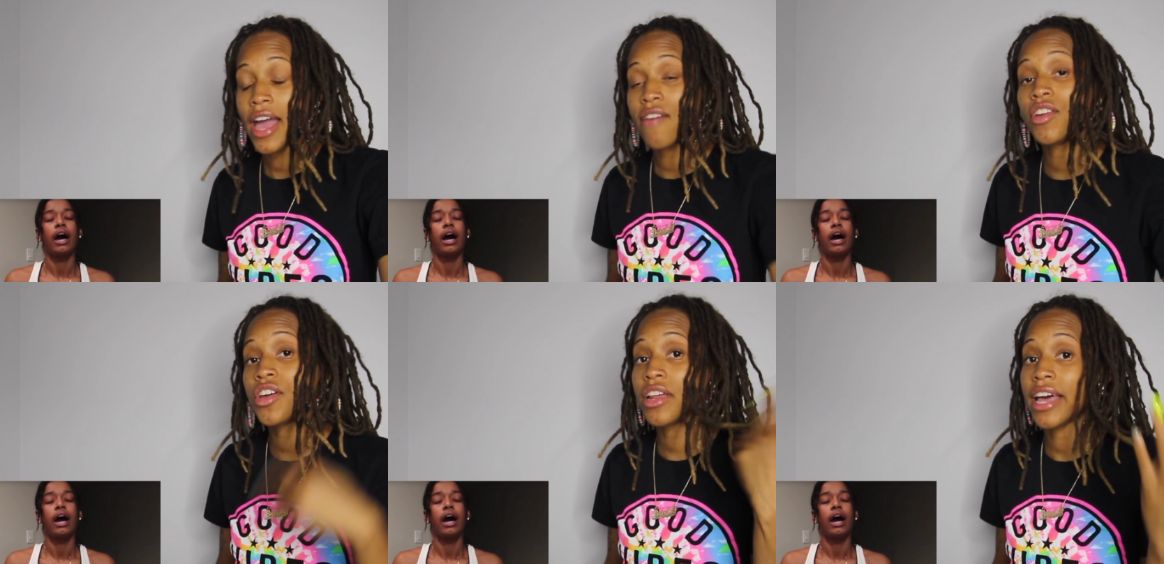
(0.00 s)
Speaker 1: I didn't
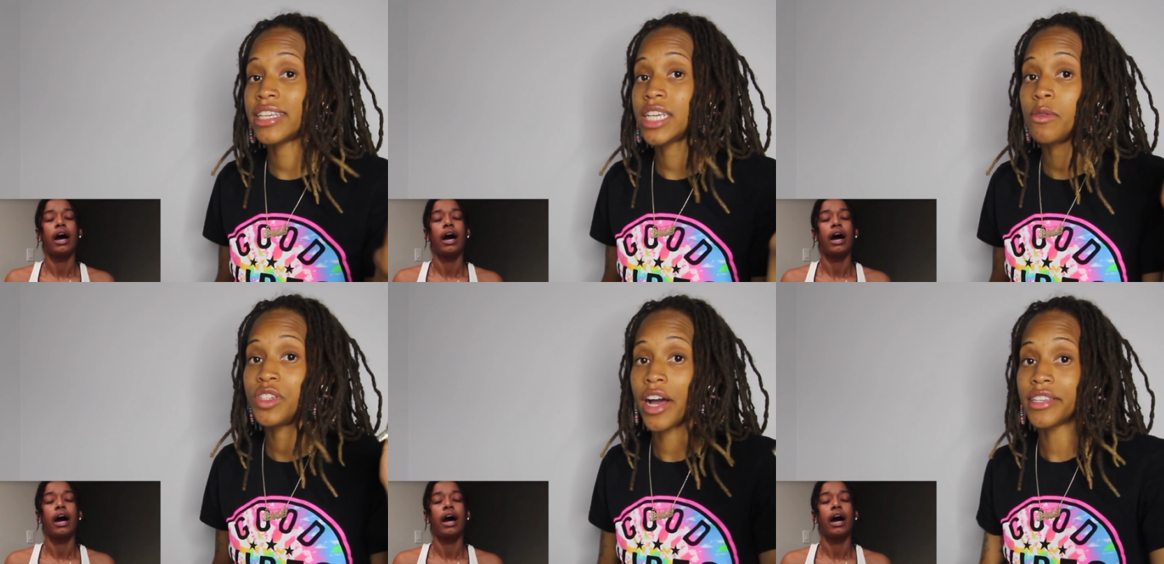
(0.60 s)
even know your last name
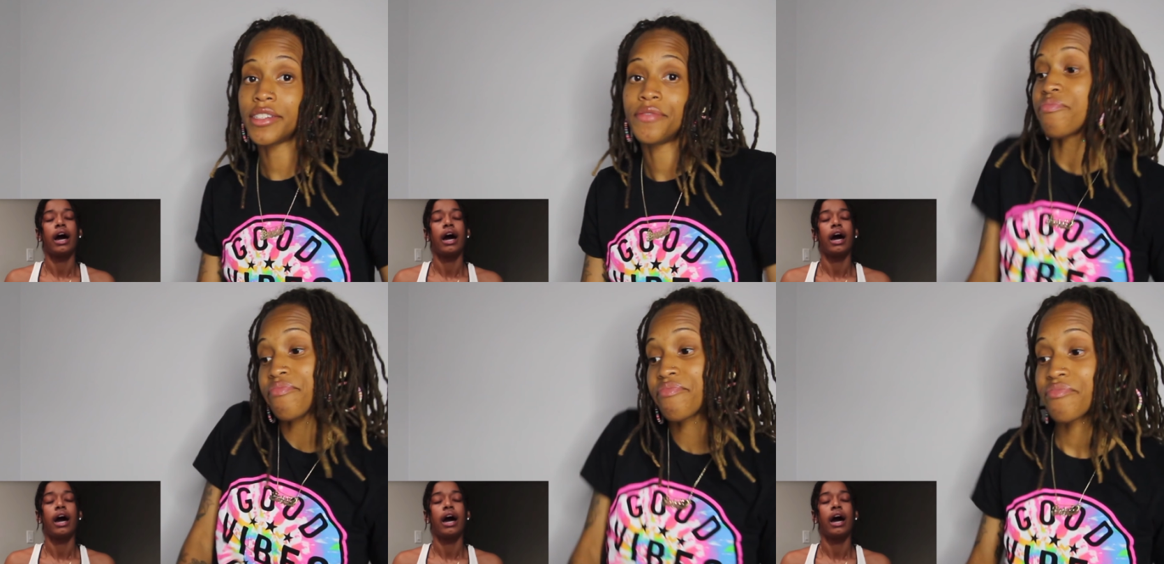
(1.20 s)
was Johnson.
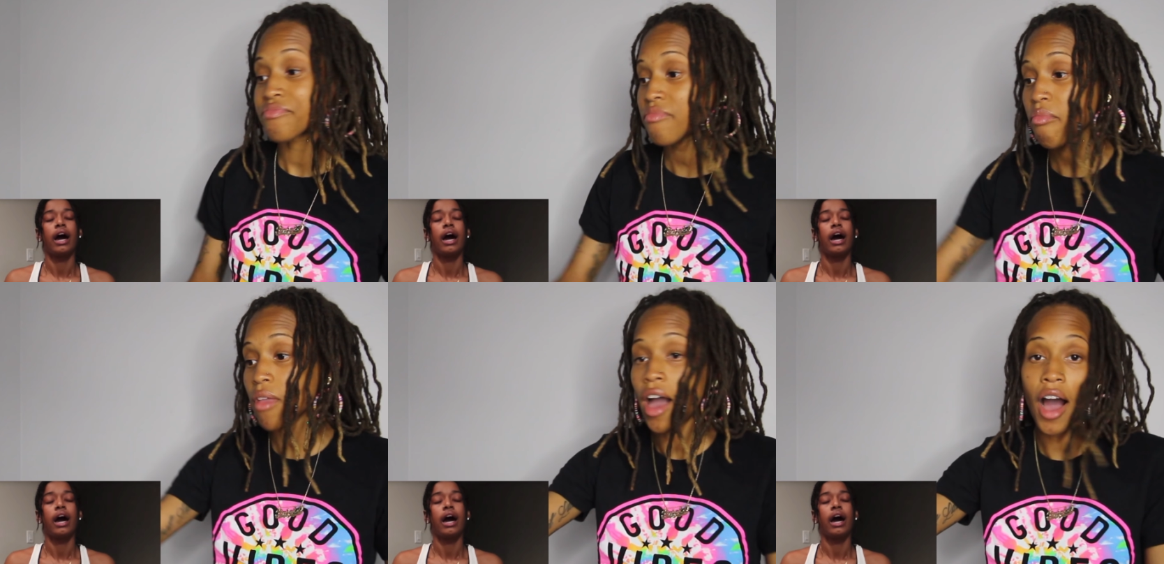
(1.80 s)

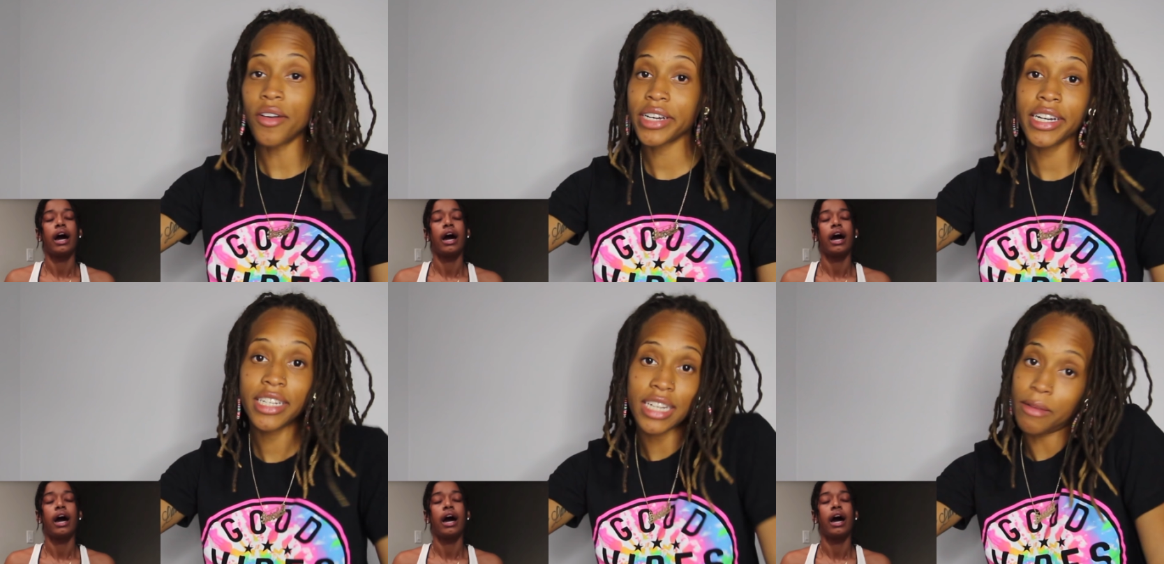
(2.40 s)
I don't
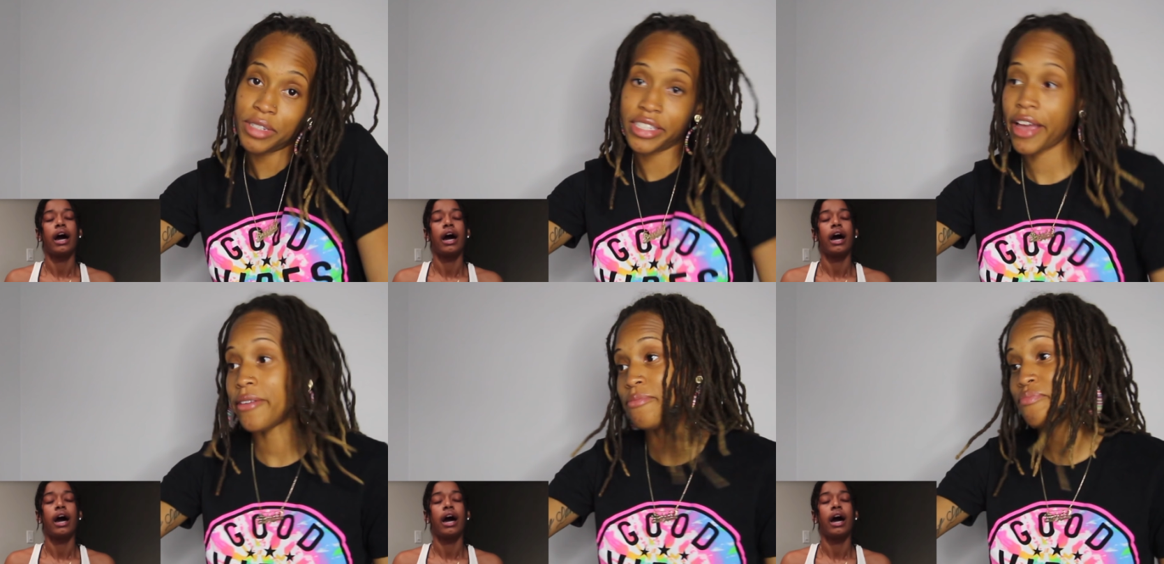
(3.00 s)
care, neither. I'm just
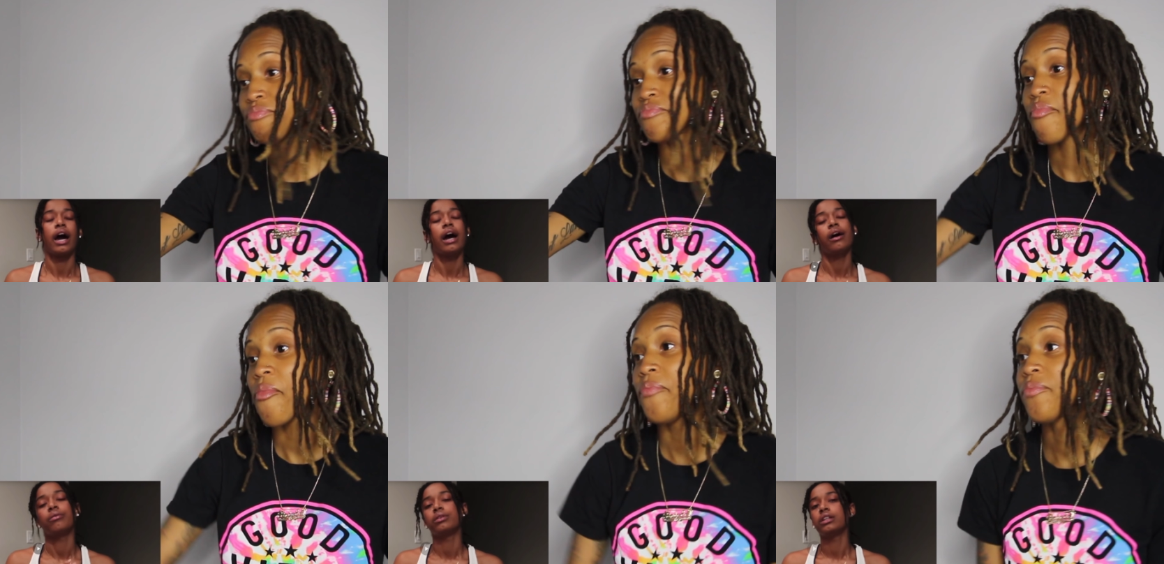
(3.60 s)
saying.
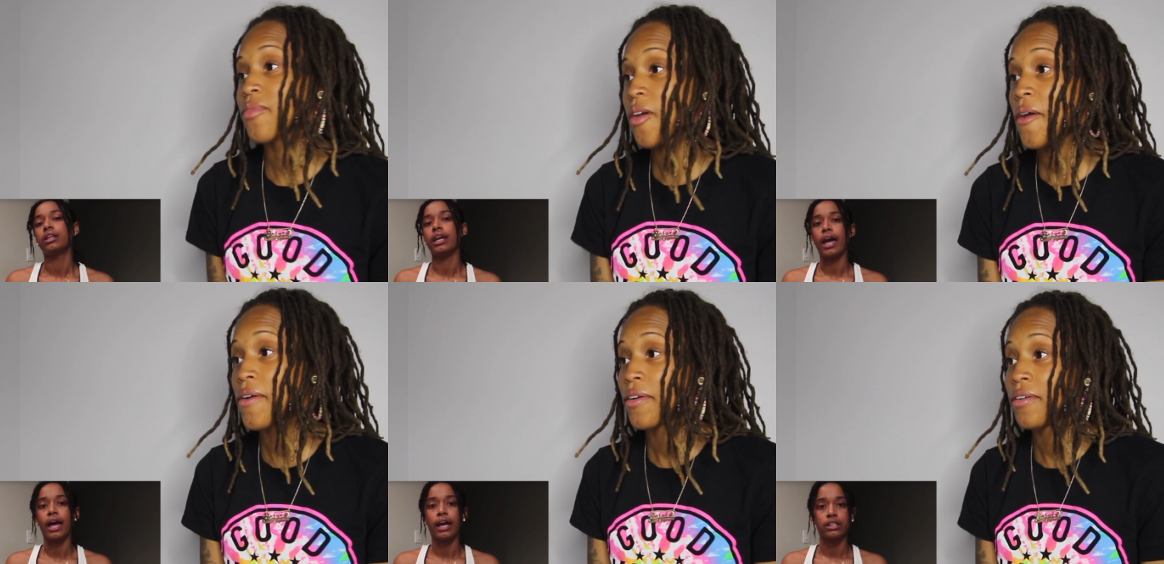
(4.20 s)
I
Speaker 2: really
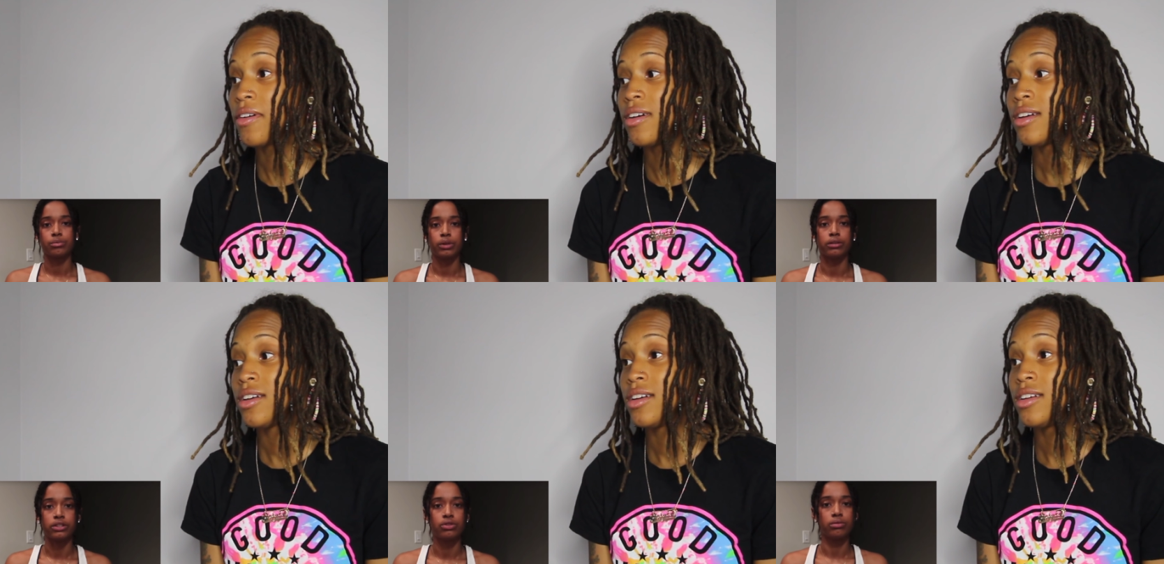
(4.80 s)
asked,
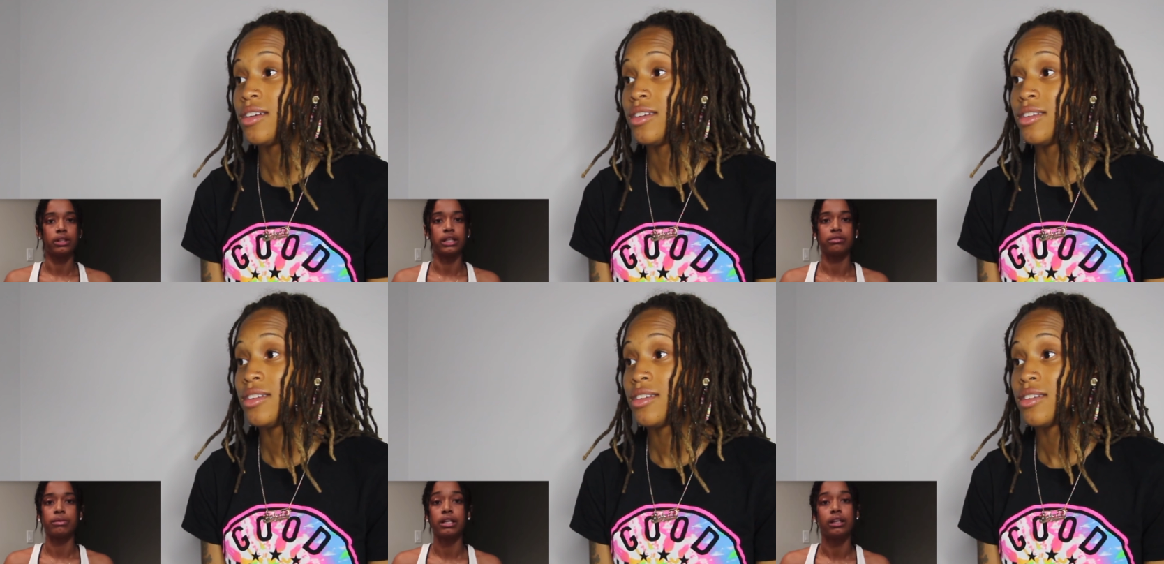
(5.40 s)
bro, that you
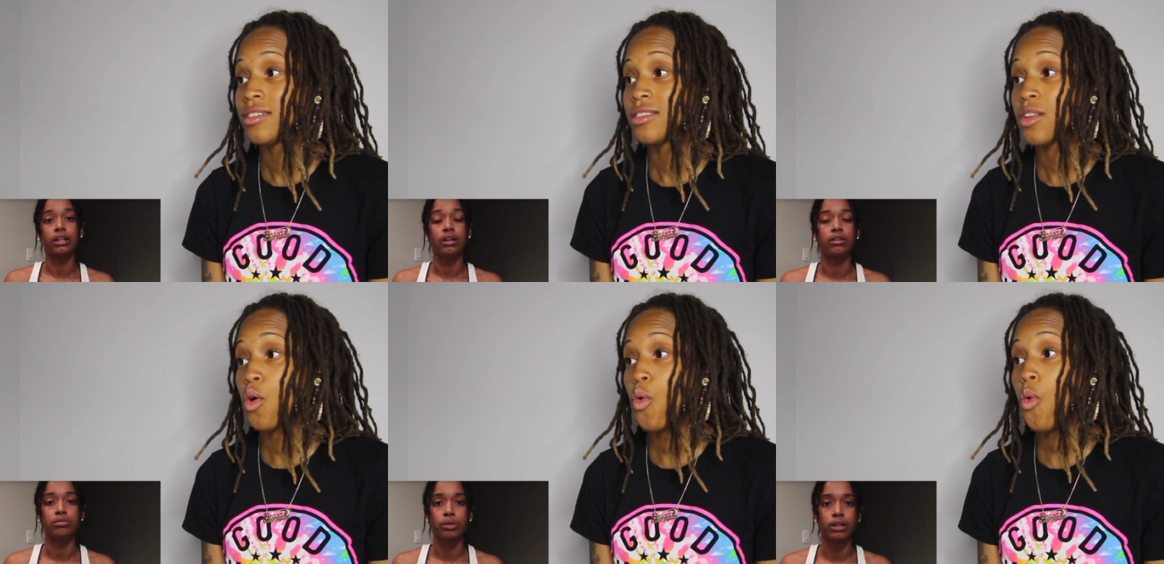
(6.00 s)
leave me
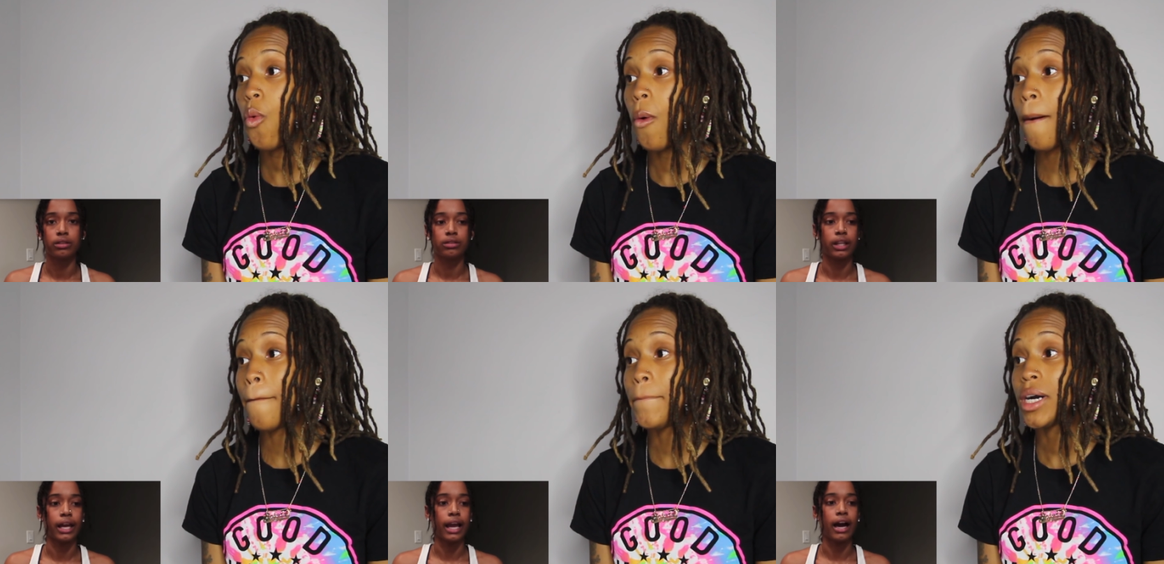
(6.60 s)
alone, Ooh.
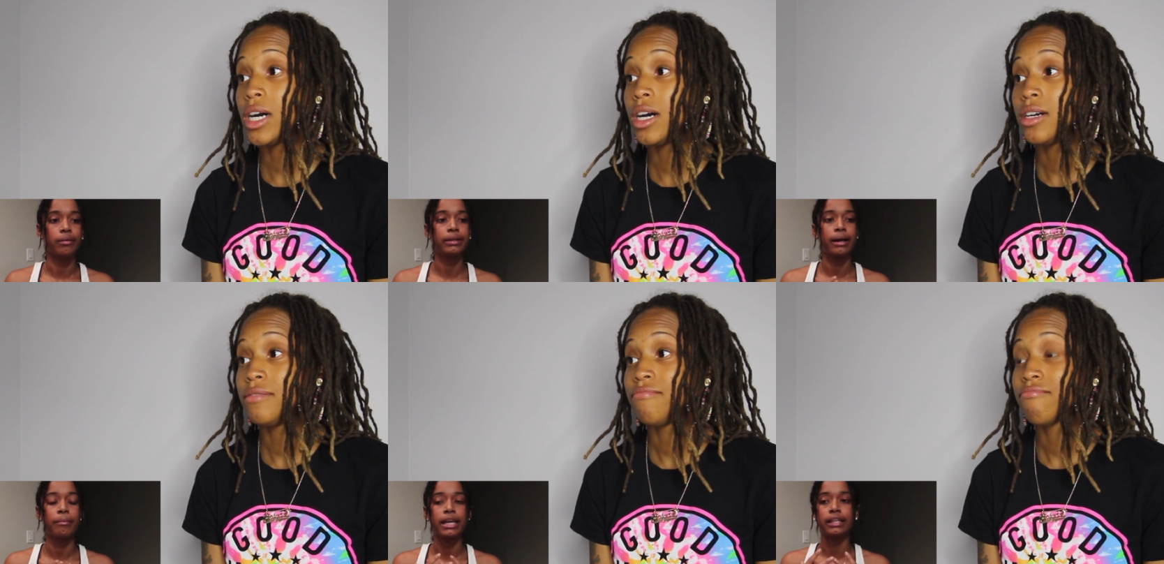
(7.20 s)
bro. Like, I'm
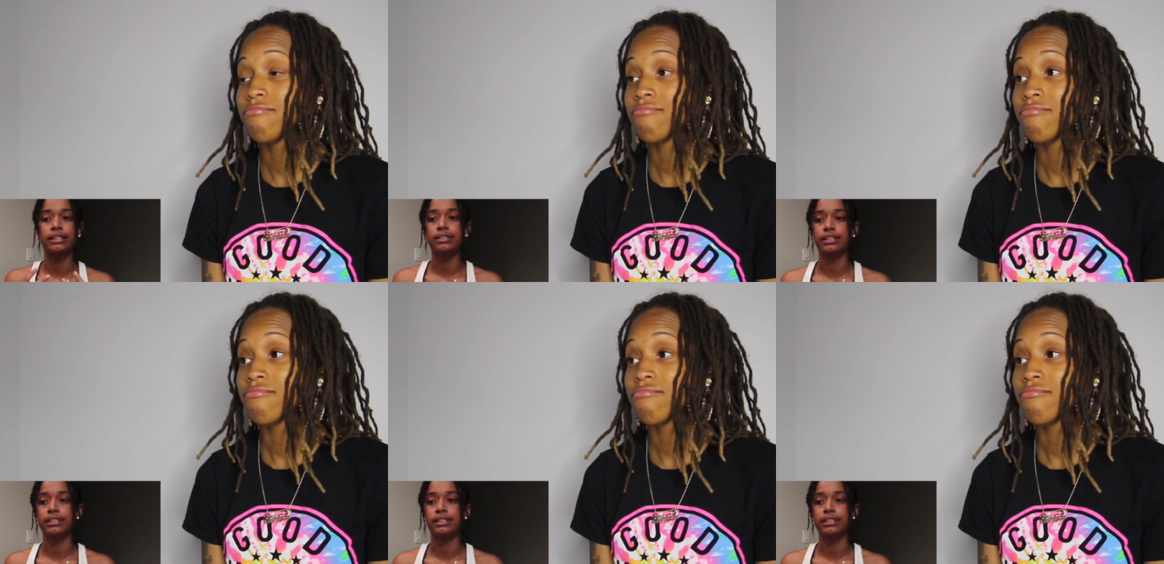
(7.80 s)
not making it